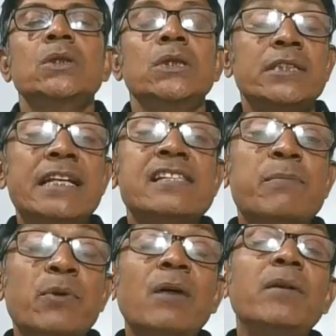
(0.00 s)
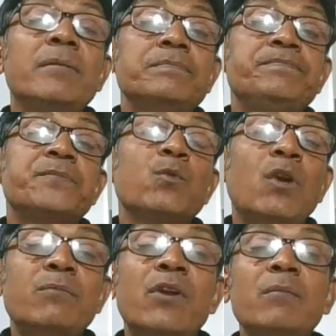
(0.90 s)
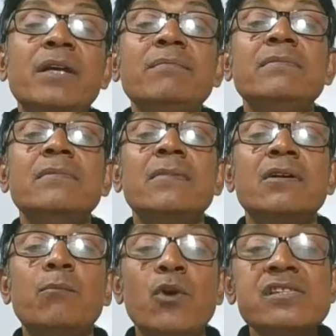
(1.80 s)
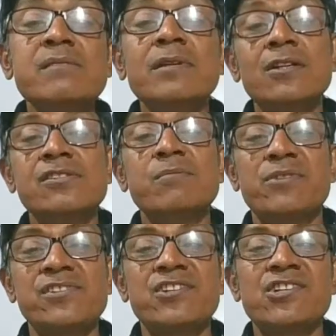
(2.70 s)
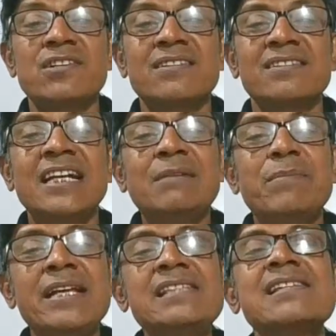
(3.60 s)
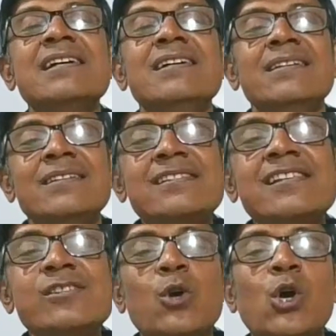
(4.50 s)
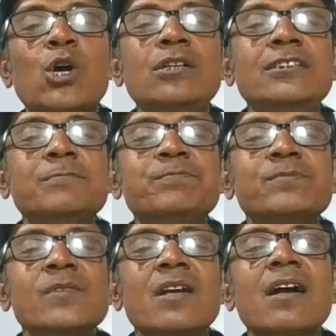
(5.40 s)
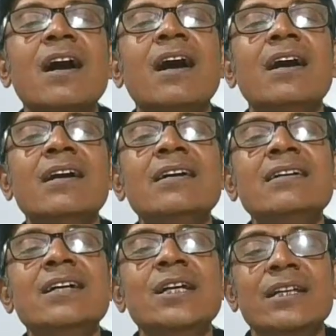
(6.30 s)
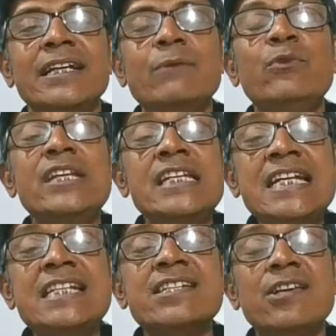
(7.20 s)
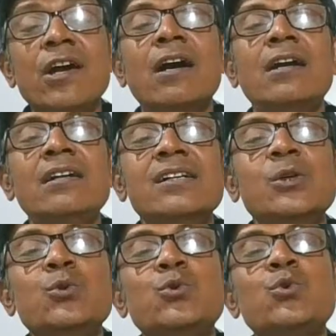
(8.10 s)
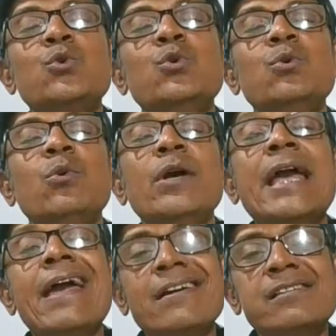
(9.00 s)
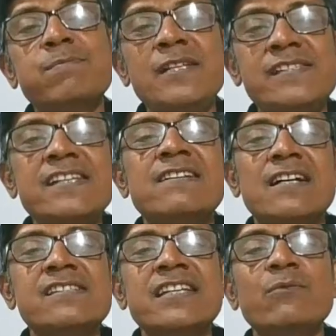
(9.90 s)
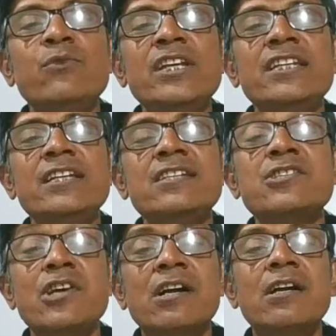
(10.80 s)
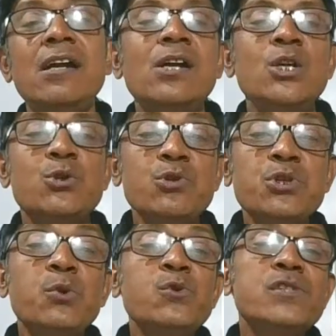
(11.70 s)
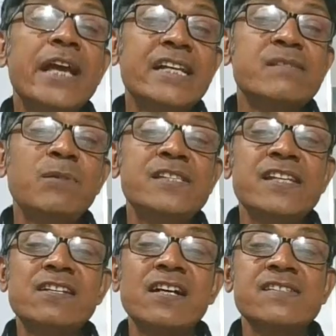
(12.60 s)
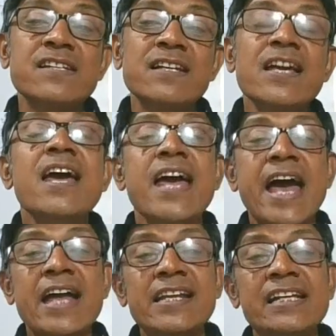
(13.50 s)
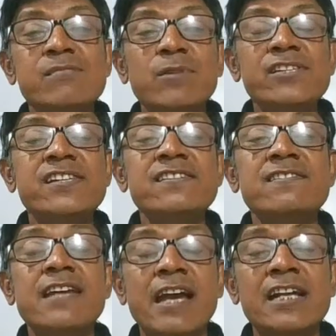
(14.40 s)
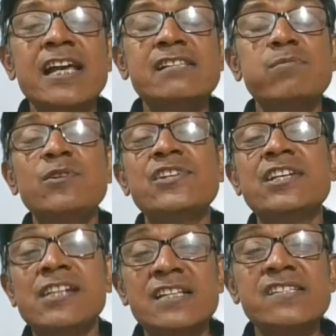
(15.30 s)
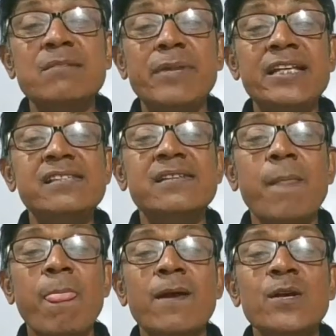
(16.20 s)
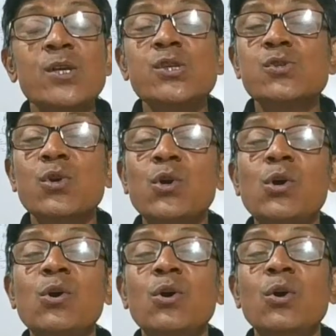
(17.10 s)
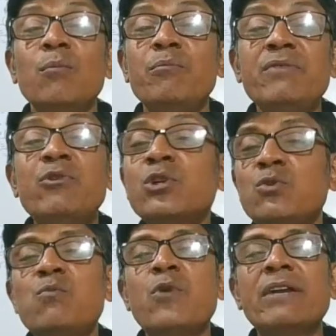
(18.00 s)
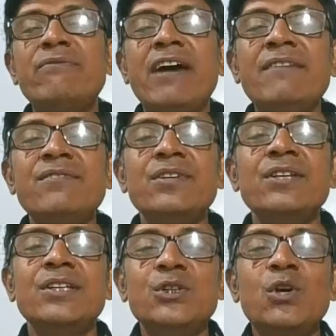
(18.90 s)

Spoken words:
There is a problem. What problem? Possible loss of precision. That means this is called, uh, we need here to explicit casting. We need here to use explicit casting. And explicit casting means, so before 2.5, you